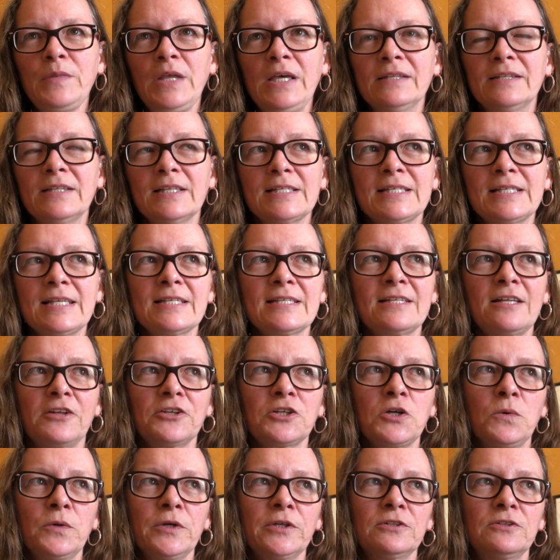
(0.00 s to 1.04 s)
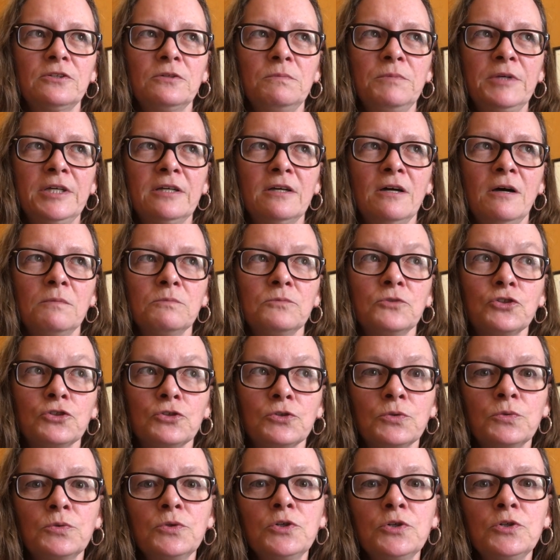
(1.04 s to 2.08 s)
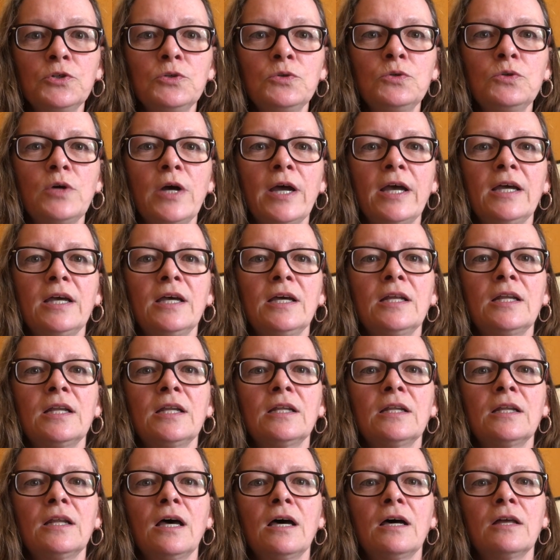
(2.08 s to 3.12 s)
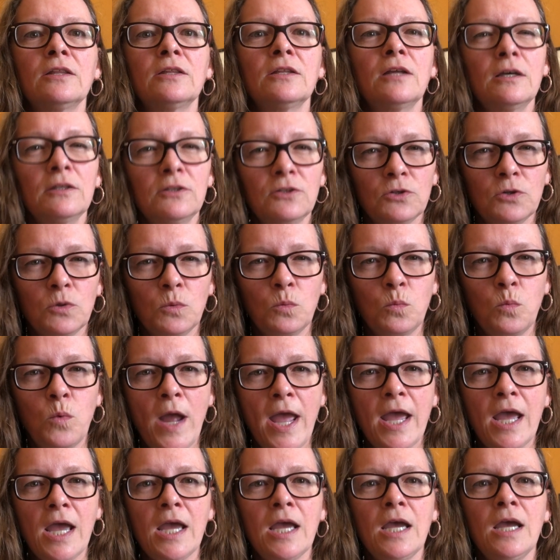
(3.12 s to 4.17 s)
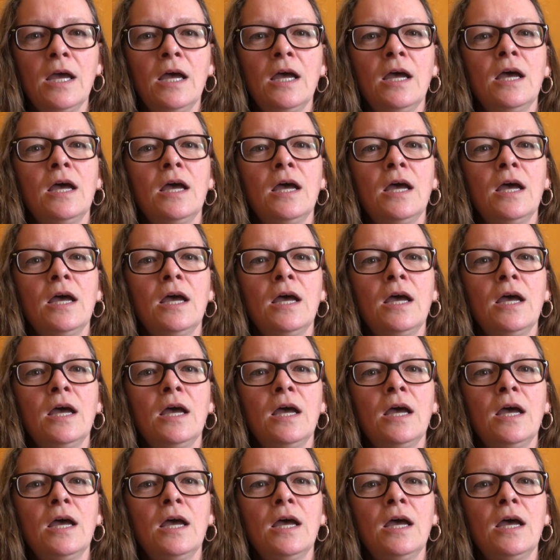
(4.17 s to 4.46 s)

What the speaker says: this is not going to become true in another way